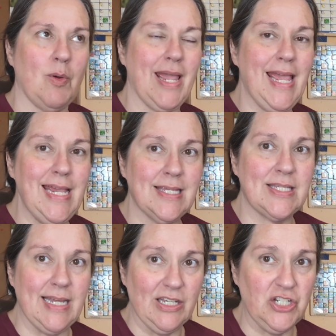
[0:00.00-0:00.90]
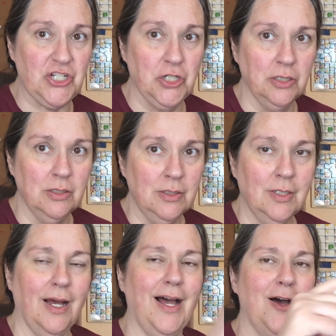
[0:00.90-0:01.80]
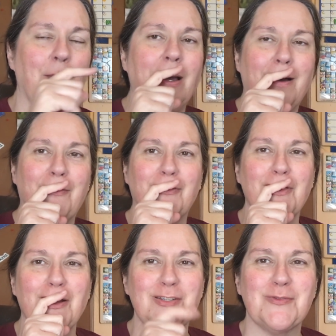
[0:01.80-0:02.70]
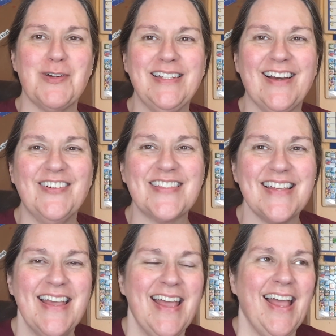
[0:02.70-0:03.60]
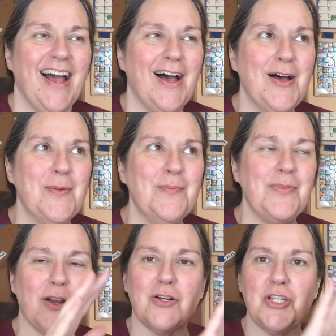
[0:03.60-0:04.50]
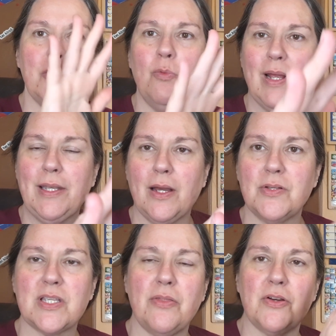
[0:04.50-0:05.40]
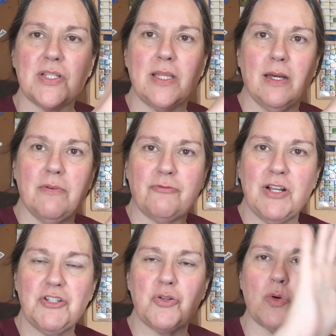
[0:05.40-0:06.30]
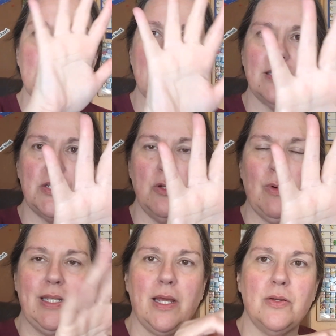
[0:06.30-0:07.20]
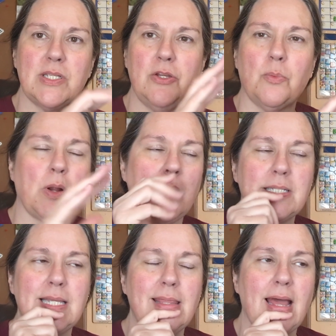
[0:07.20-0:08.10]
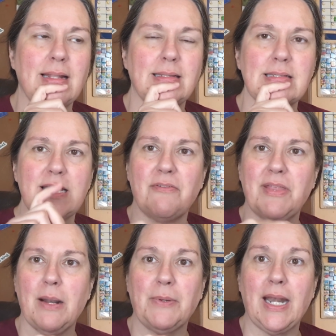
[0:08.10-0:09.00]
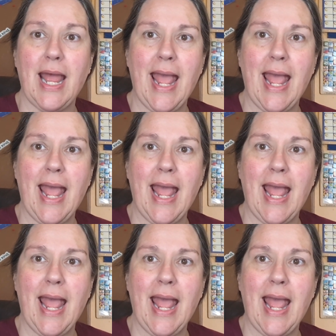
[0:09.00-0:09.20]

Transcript: eastish. For those windows, there are 2 windows. So there's the French doors and the 2 windows, and you'll probably see that in the stuff that I'm going to